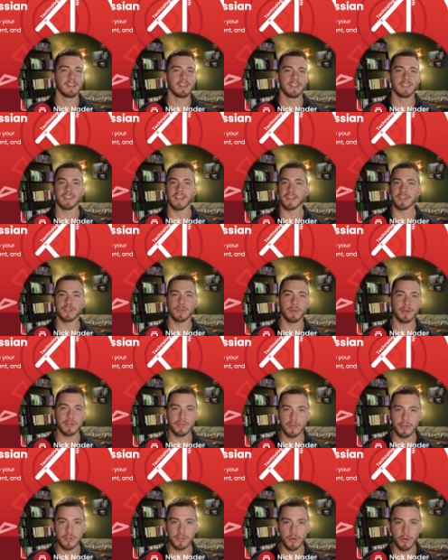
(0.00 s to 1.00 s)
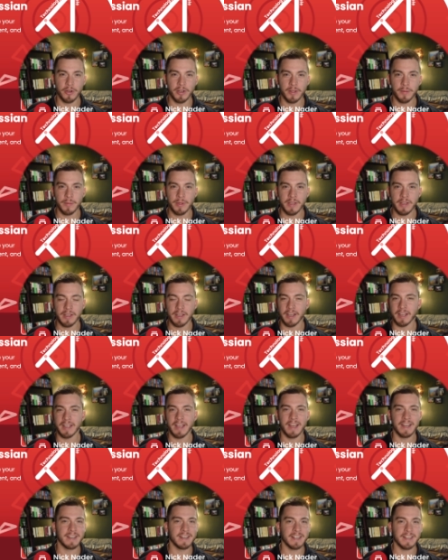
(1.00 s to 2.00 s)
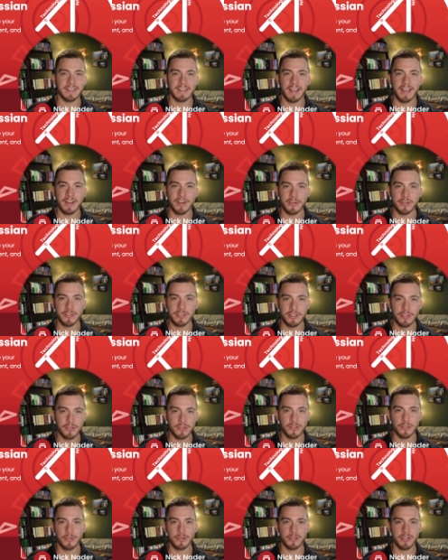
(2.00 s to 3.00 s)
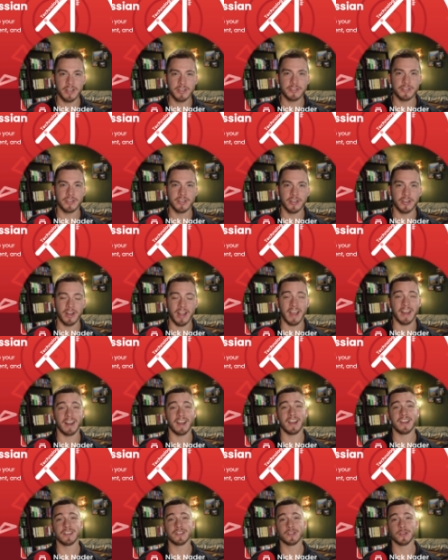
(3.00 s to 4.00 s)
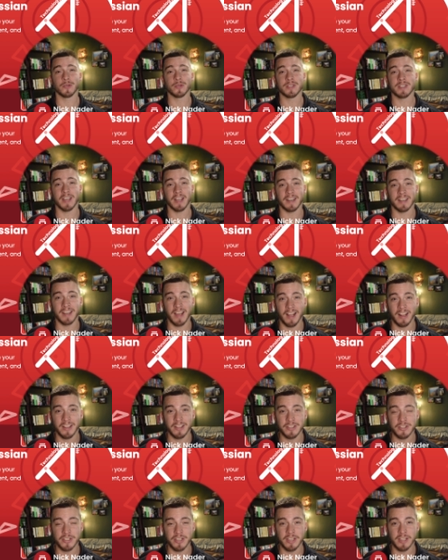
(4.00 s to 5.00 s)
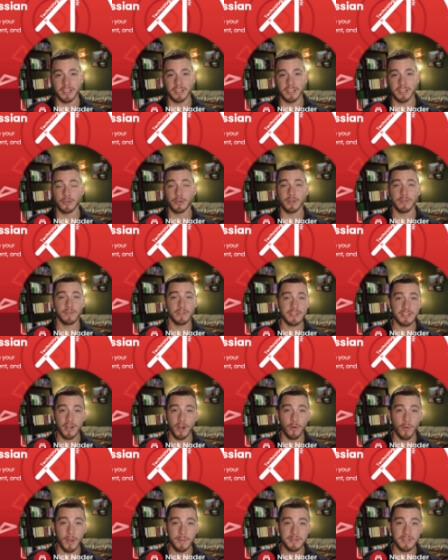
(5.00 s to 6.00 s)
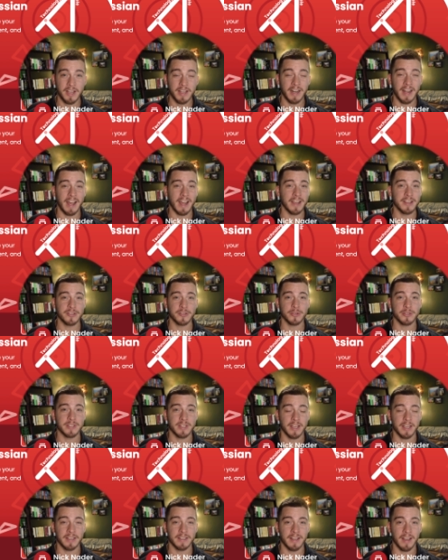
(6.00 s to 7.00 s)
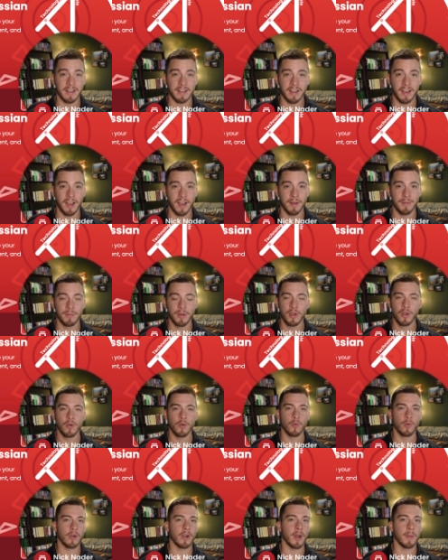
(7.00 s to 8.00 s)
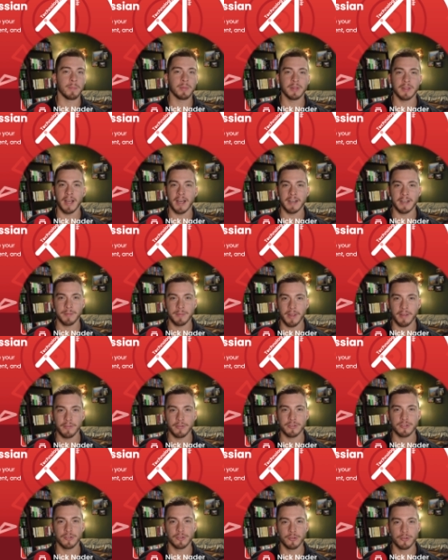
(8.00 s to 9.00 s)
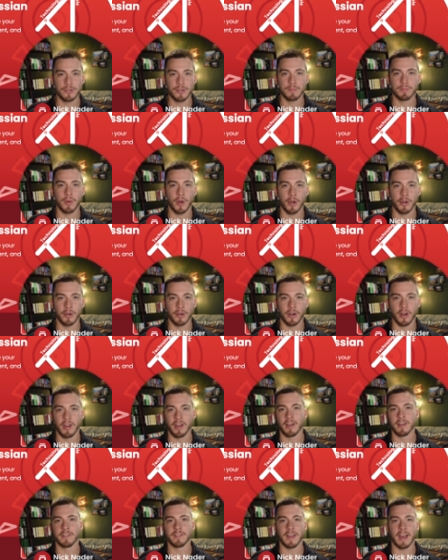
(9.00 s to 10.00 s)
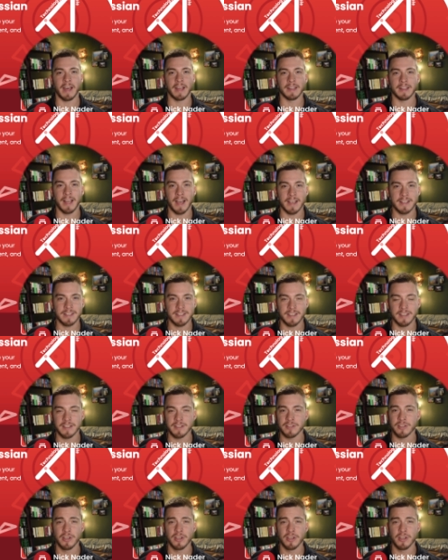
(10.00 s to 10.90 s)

Thanks so much for joining me. Again, Nick Nader, Senior Solution Engineer at ISOS Technology. You can visit our website at isostech.com. We're a platinum level solution partner of Atlassian's.